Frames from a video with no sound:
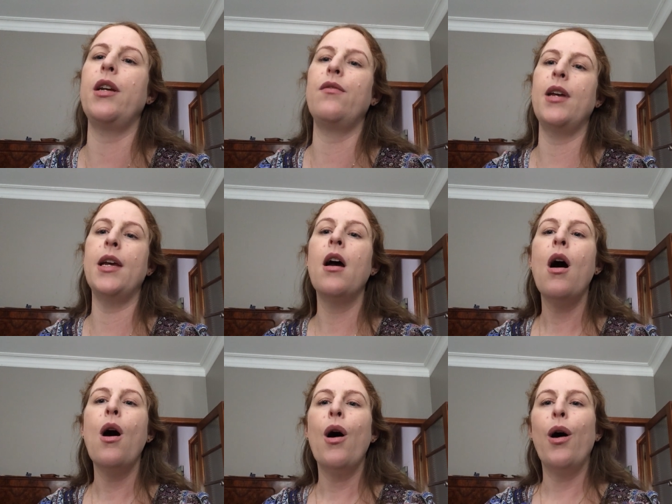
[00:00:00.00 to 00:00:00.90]
TV.
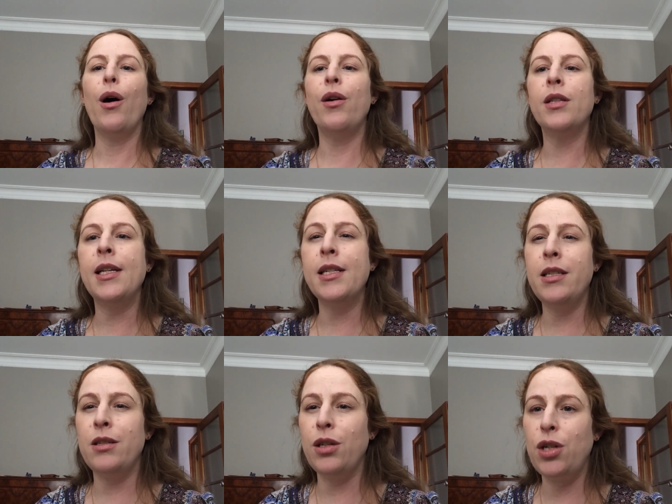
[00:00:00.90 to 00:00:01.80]
Only
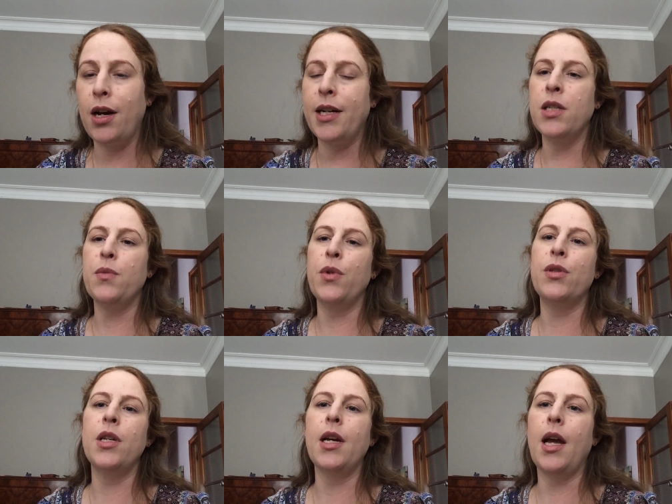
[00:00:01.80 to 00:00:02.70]
listen to Chinese
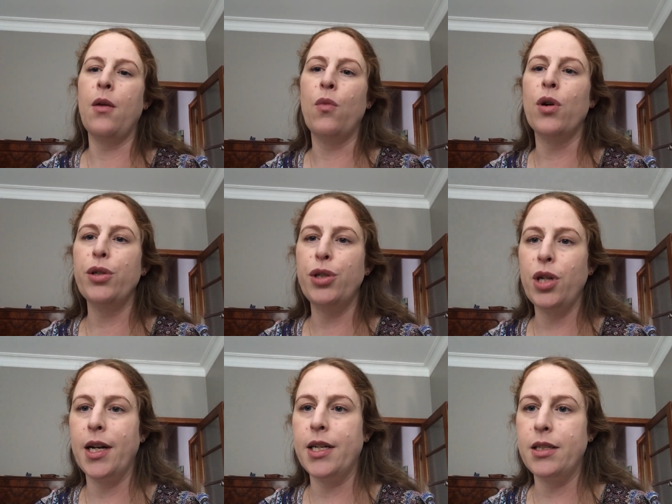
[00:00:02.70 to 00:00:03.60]
music and watch
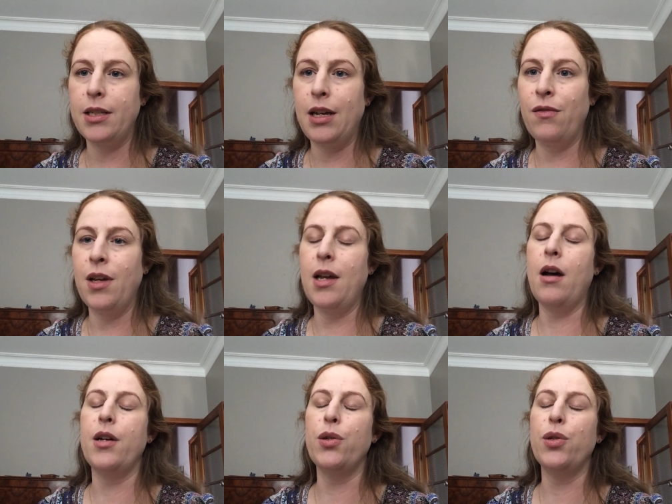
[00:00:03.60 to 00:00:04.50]
Chinese TV.
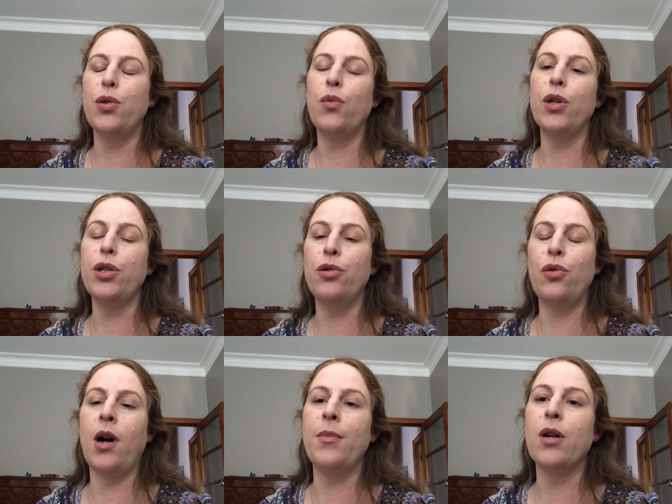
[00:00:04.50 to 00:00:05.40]
I used to watch a
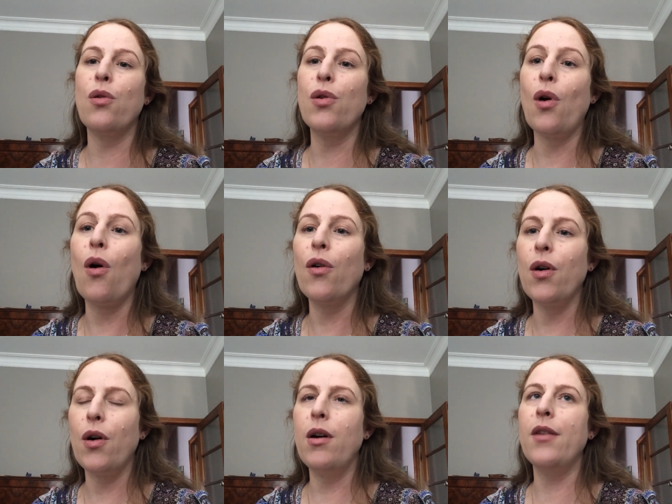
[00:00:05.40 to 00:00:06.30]
drama called Hong,
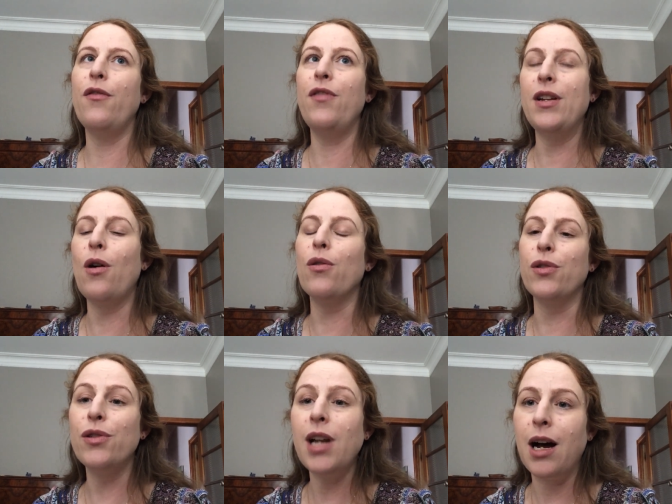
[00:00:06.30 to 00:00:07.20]
Fen
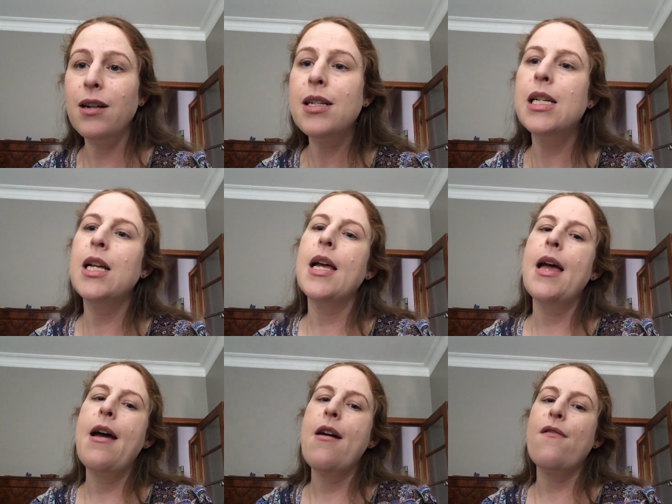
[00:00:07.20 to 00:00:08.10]
Hong Nu Lang
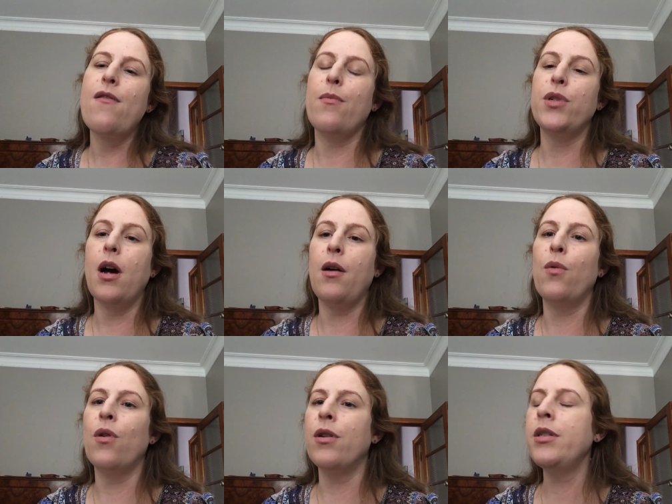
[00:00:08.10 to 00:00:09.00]
from
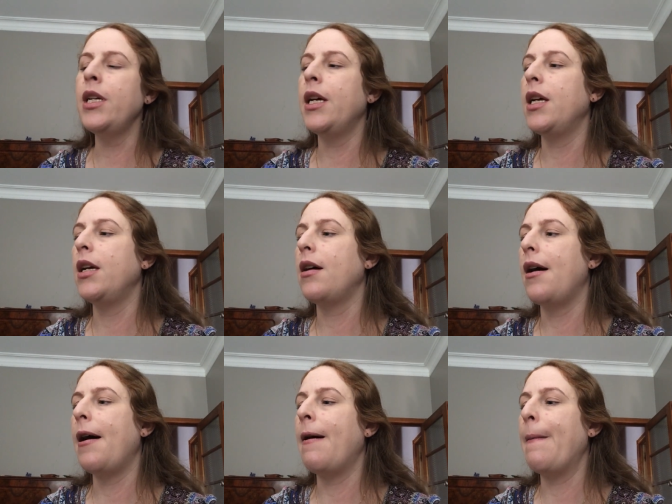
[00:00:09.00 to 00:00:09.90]
Taiwan.
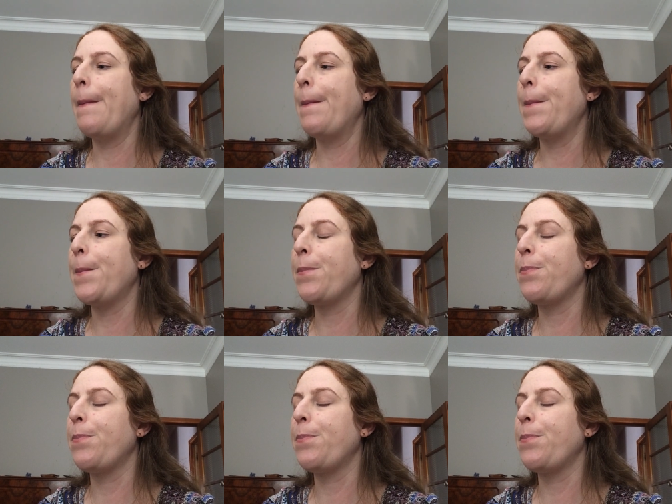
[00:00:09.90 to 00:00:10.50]
Um,